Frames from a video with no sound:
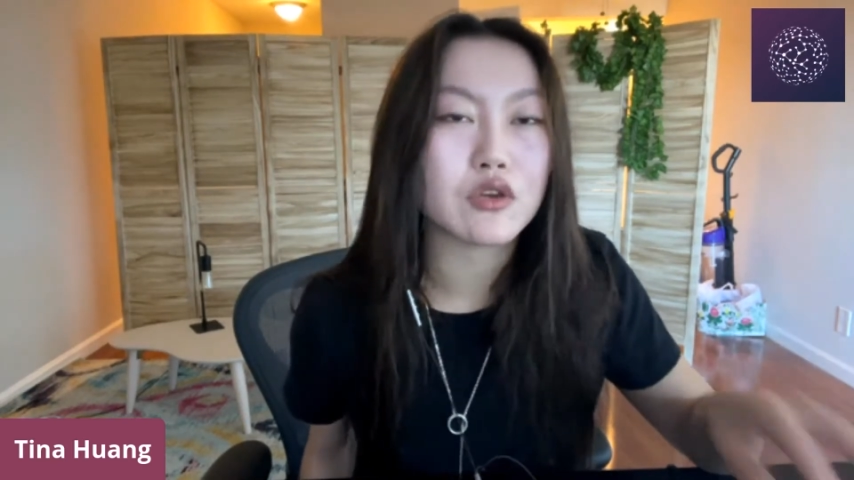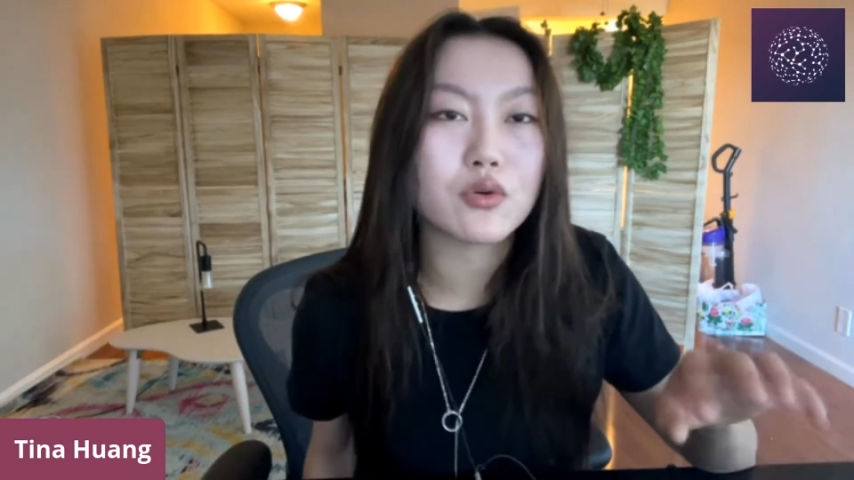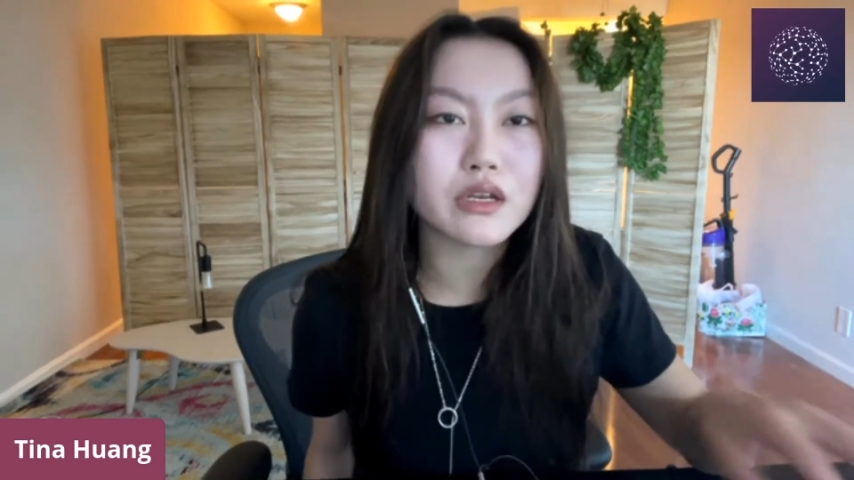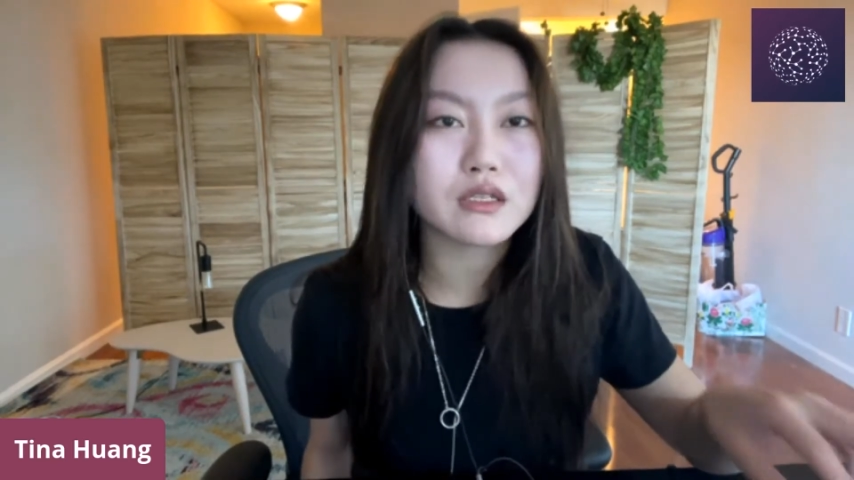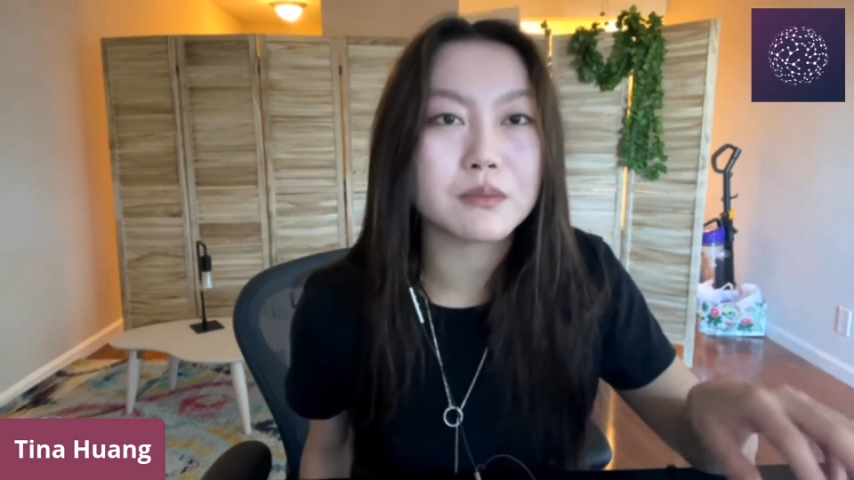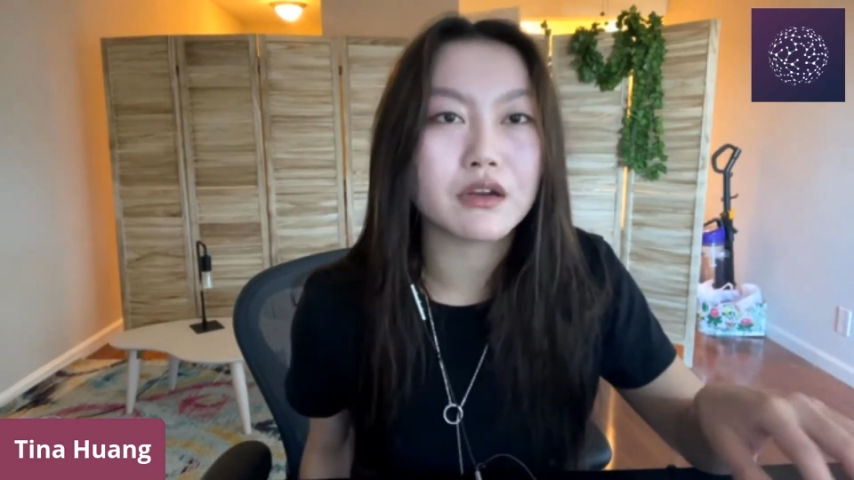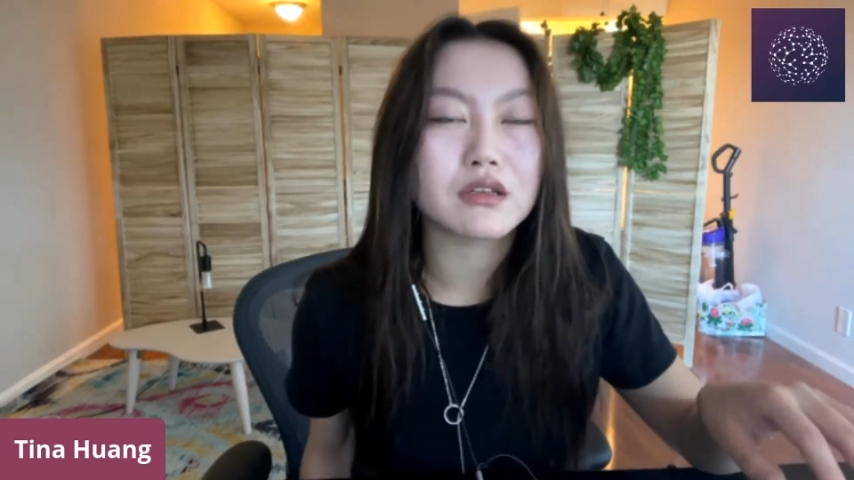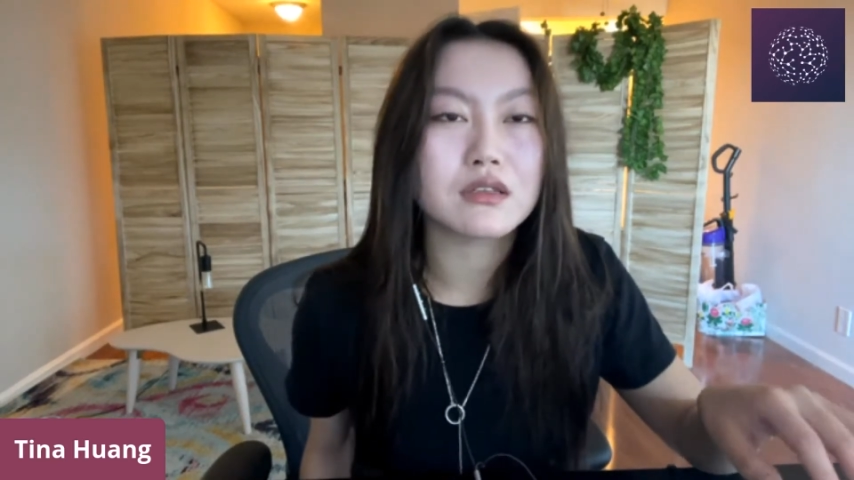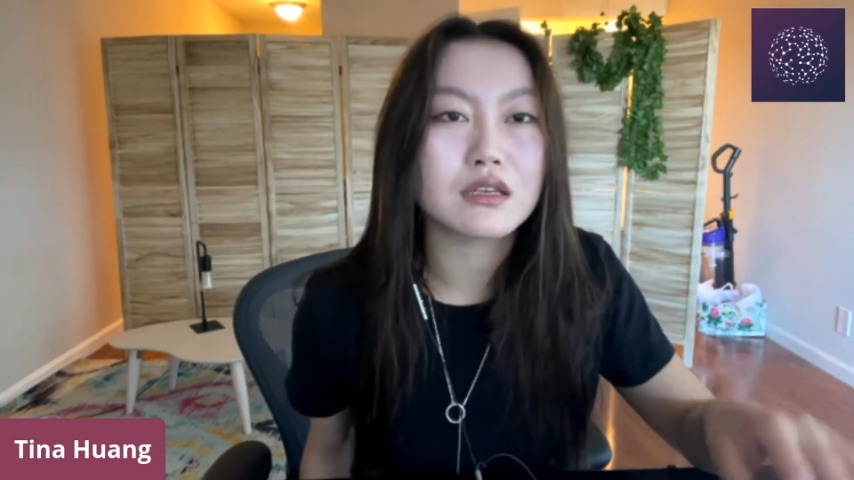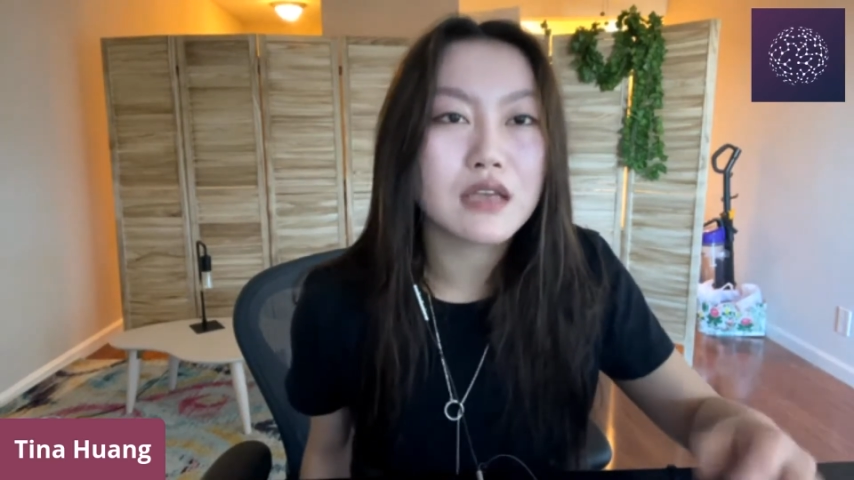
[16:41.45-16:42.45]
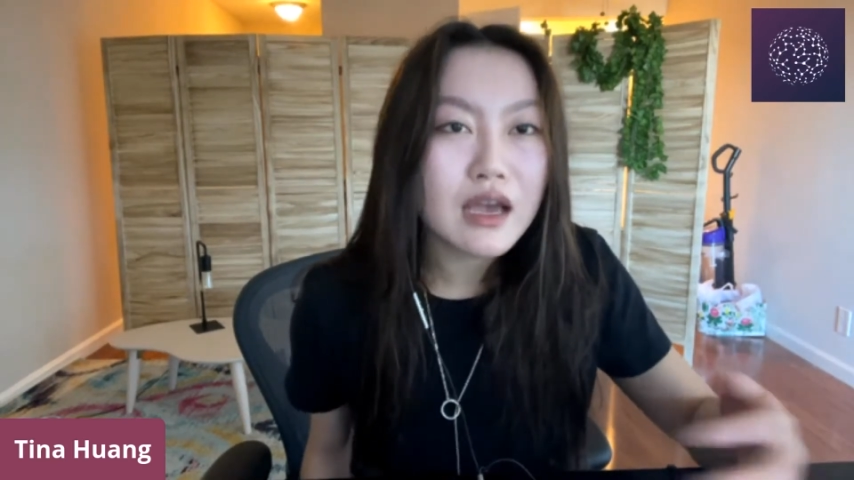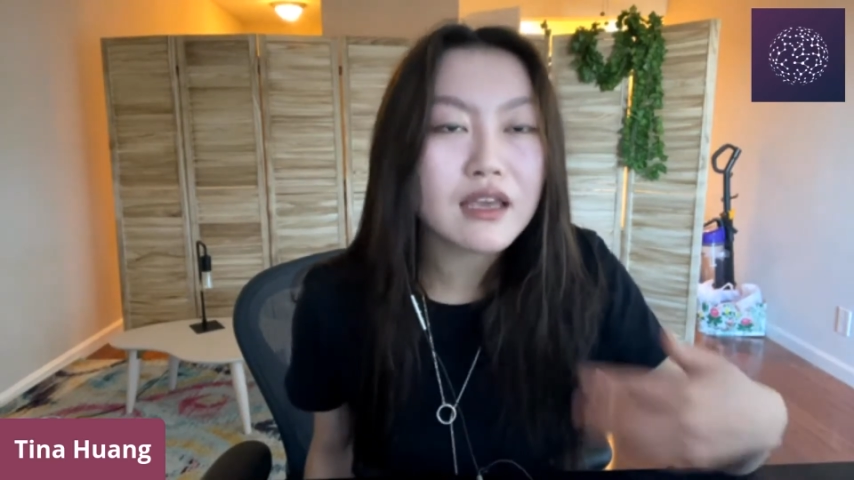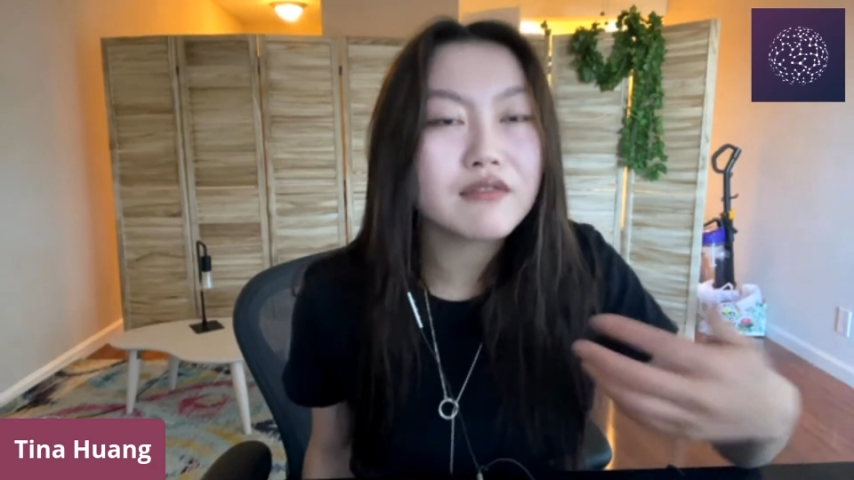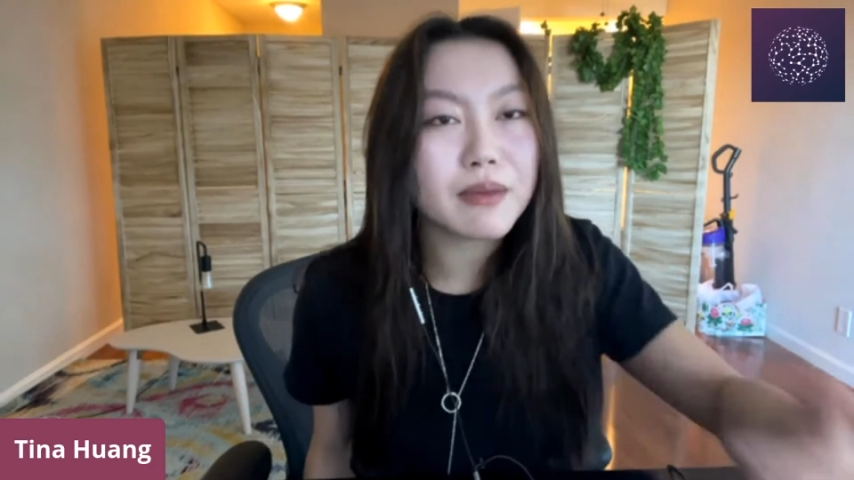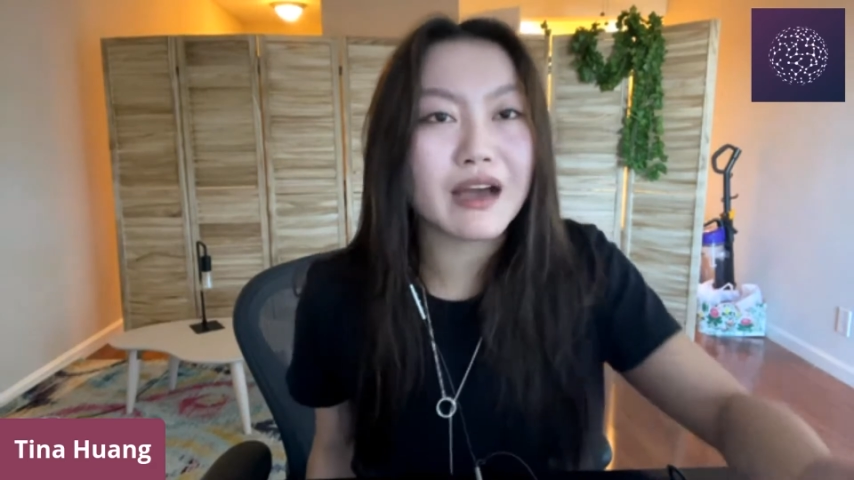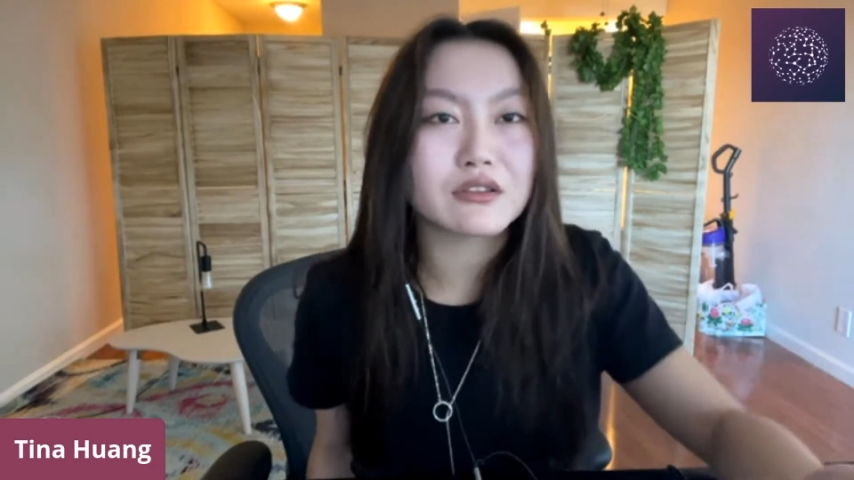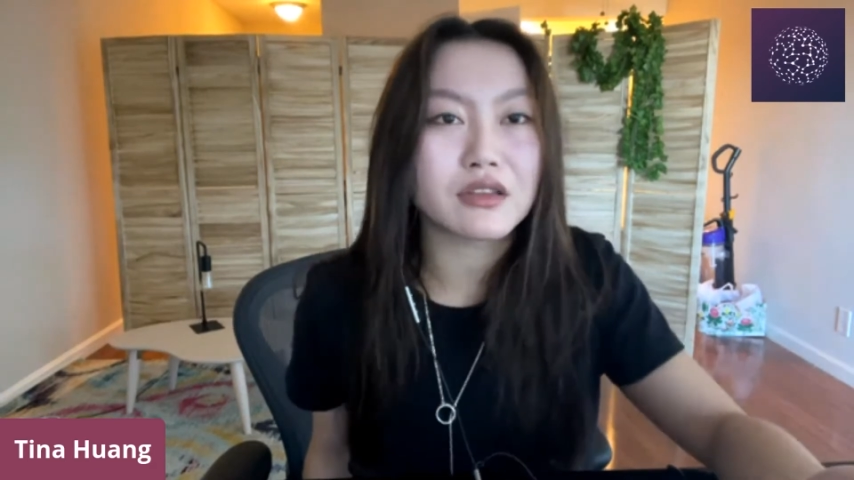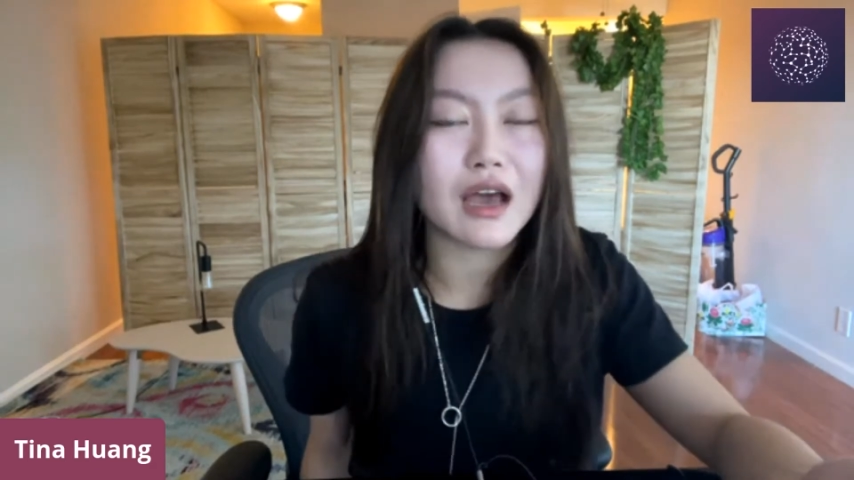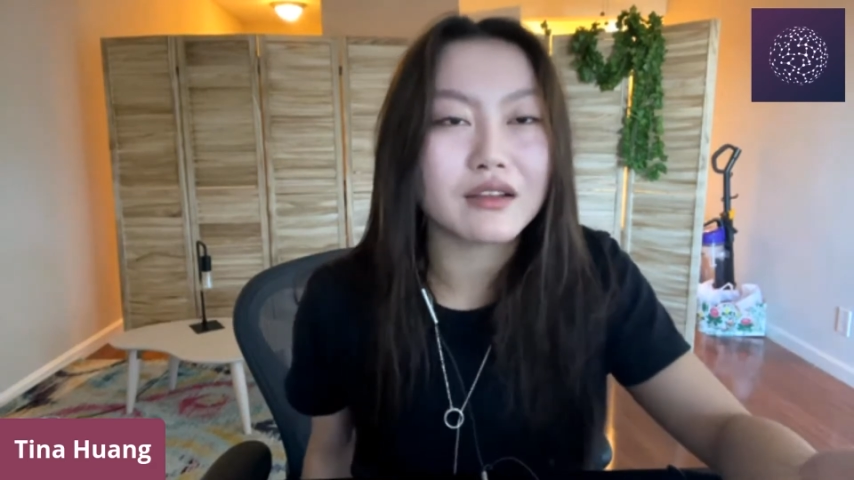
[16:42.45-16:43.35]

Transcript: your experiences, give back to that.